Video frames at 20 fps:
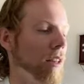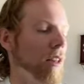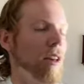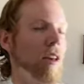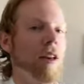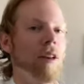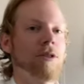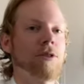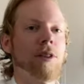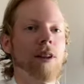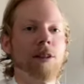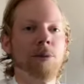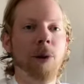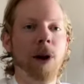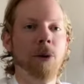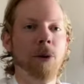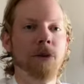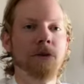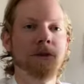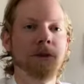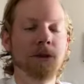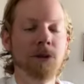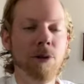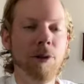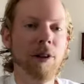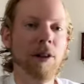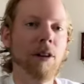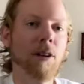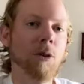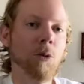So that's my review.
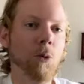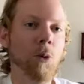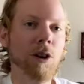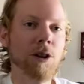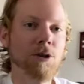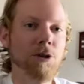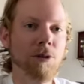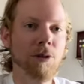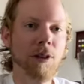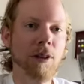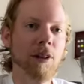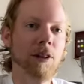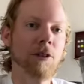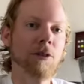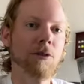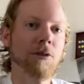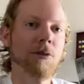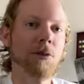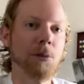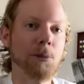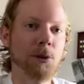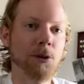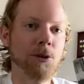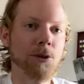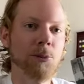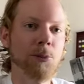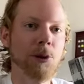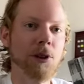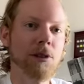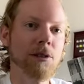What did you think of Bruce
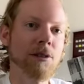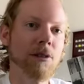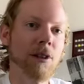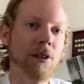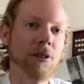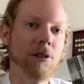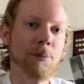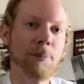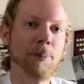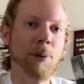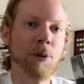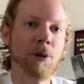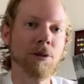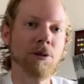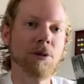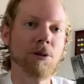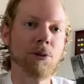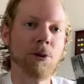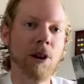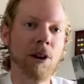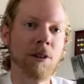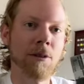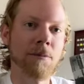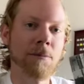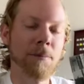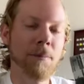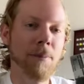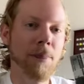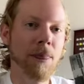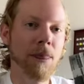Springsteen's Born to Run?
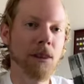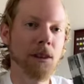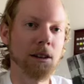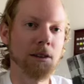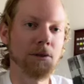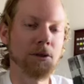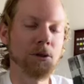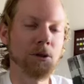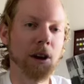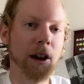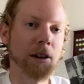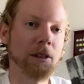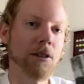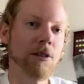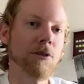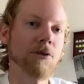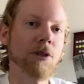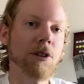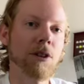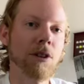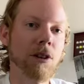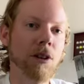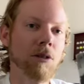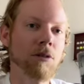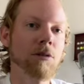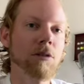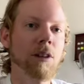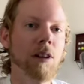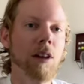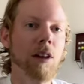If you like this video,
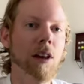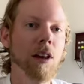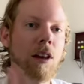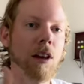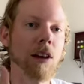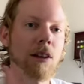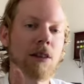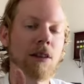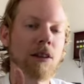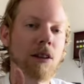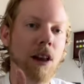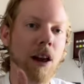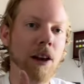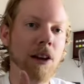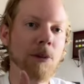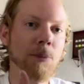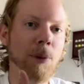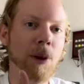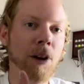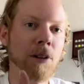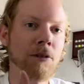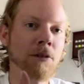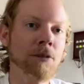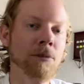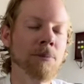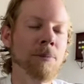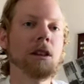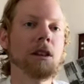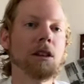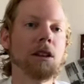hit the like button.
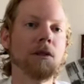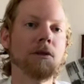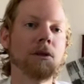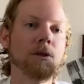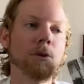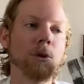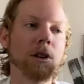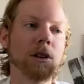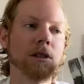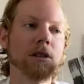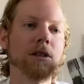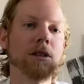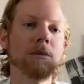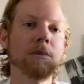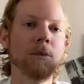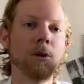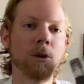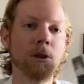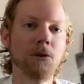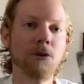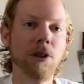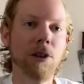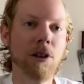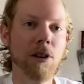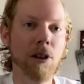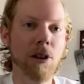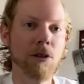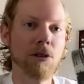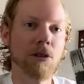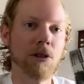If you want to see more
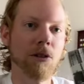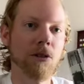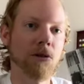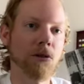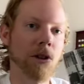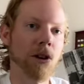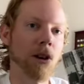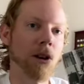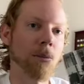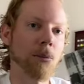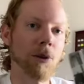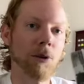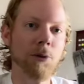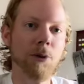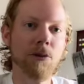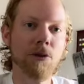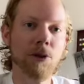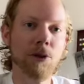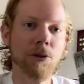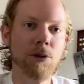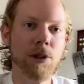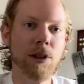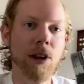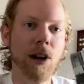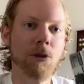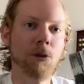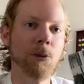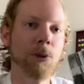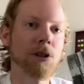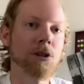videos of book reviews that I
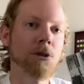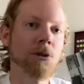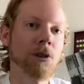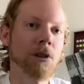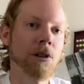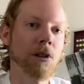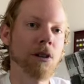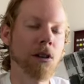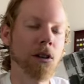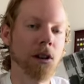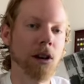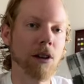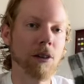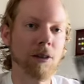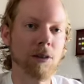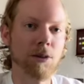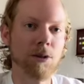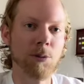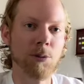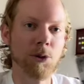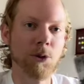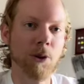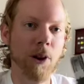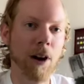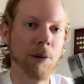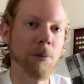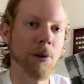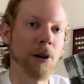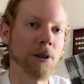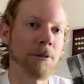will be doing, hit the subscribe
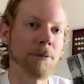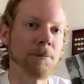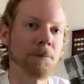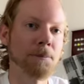button.